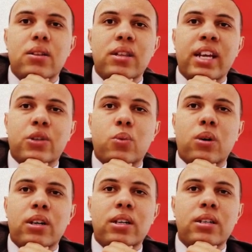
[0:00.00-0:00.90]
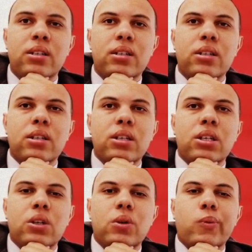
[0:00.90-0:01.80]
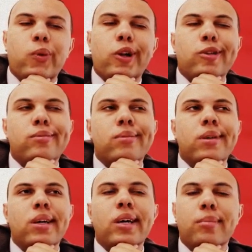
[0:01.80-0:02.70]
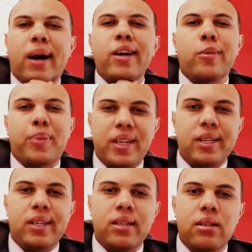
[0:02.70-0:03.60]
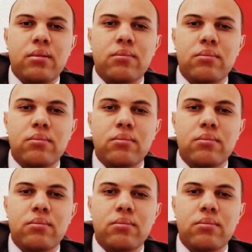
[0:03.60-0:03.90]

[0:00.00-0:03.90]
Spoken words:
Next one. Well, in my opinion,